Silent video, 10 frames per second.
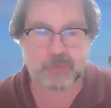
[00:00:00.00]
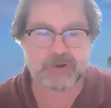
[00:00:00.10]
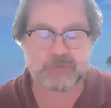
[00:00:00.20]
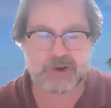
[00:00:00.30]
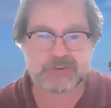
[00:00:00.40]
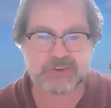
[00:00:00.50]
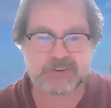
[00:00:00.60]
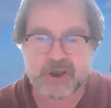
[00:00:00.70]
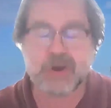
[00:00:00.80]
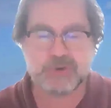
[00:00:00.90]
white
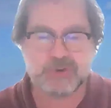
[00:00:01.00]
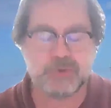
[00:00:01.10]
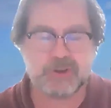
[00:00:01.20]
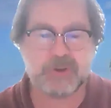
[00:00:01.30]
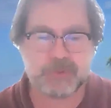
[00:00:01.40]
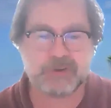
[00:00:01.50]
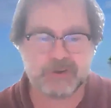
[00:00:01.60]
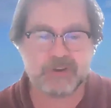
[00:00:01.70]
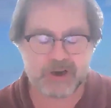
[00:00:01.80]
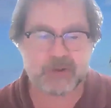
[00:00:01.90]
racists to limit
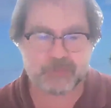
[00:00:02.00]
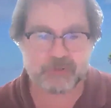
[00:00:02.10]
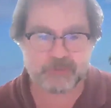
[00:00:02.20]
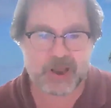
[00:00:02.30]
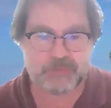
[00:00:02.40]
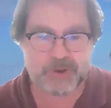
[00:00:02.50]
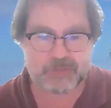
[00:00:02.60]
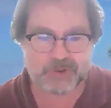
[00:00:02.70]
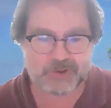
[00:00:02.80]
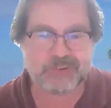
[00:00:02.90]
the number of black
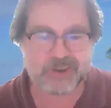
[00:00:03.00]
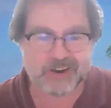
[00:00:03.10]
people,